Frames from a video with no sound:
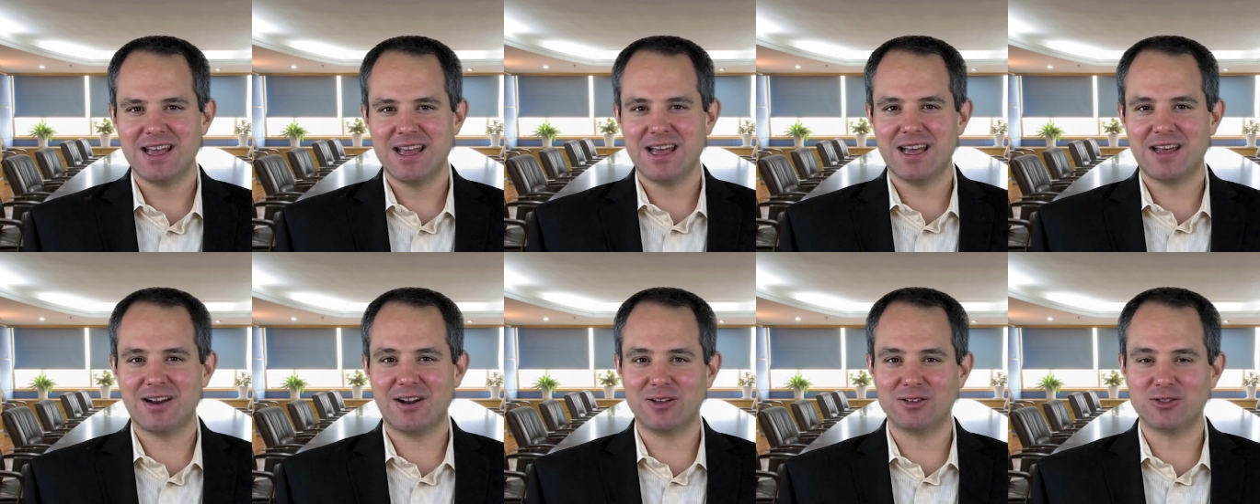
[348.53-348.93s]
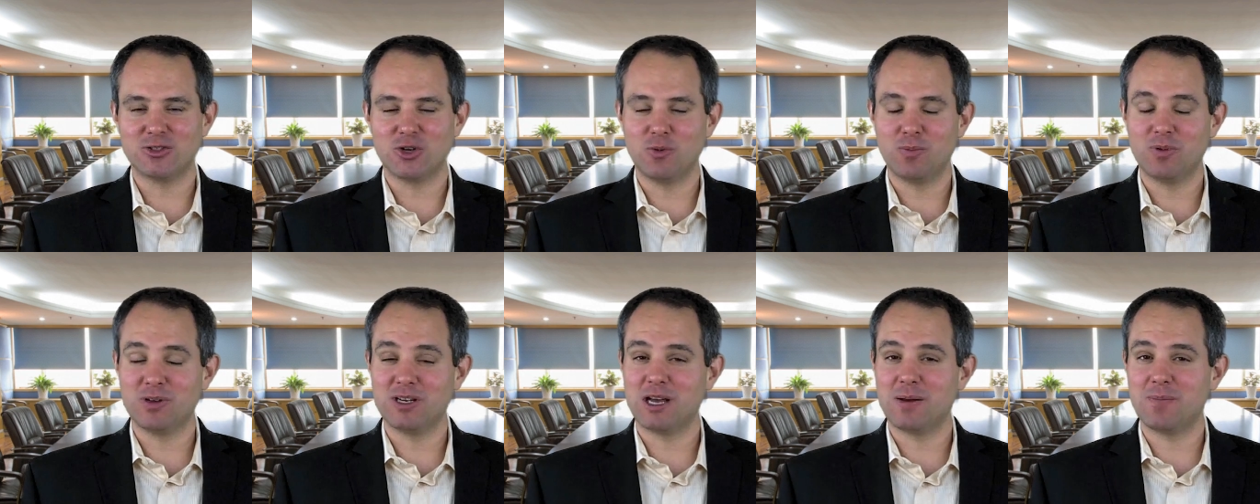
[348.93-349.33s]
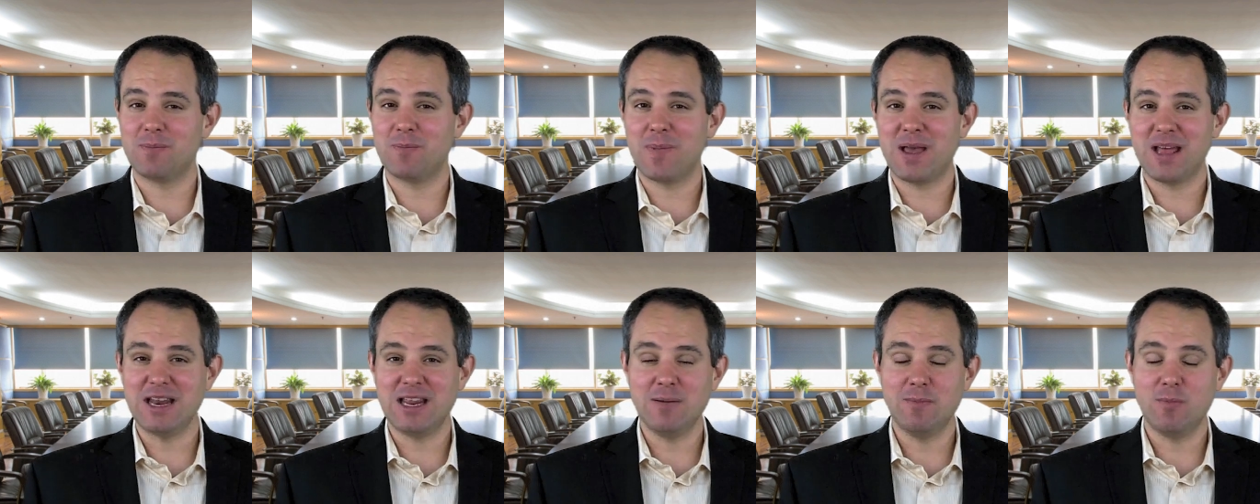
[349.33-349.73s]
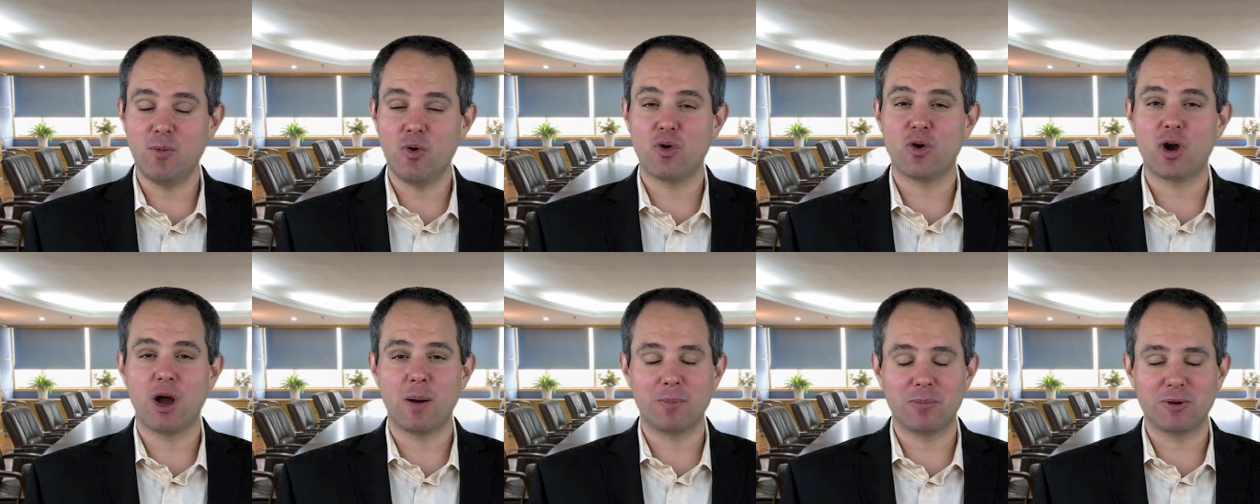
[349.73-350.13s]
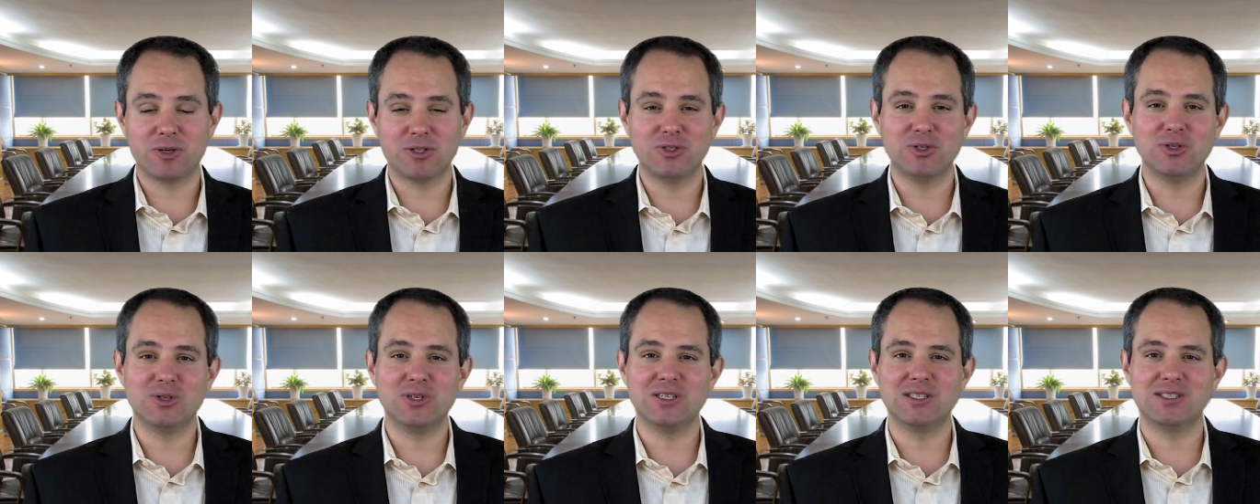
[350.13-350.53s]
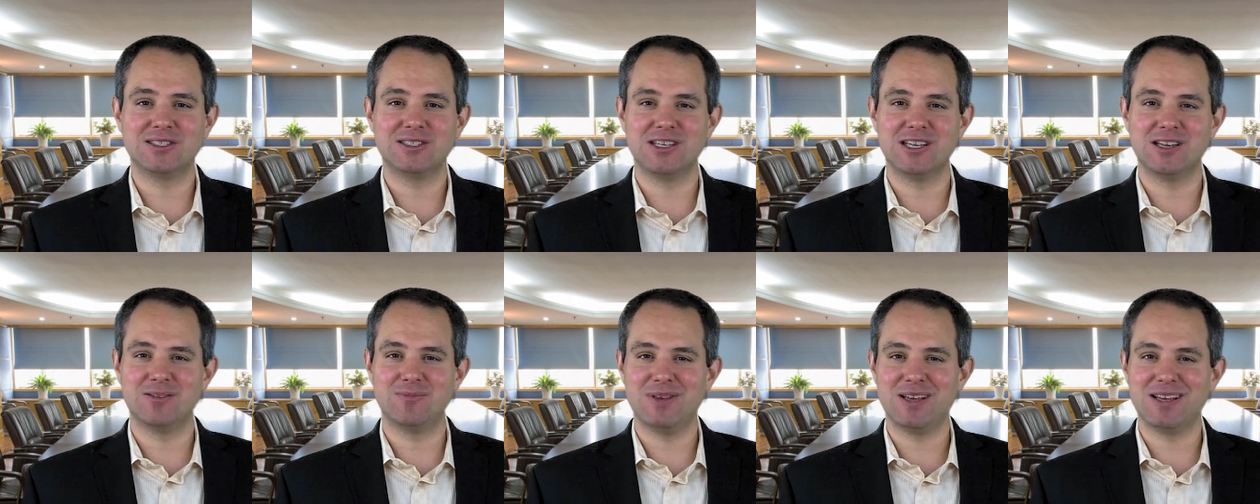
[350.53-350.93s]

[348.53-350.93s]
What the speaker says: It also opened up many more opportunities to him,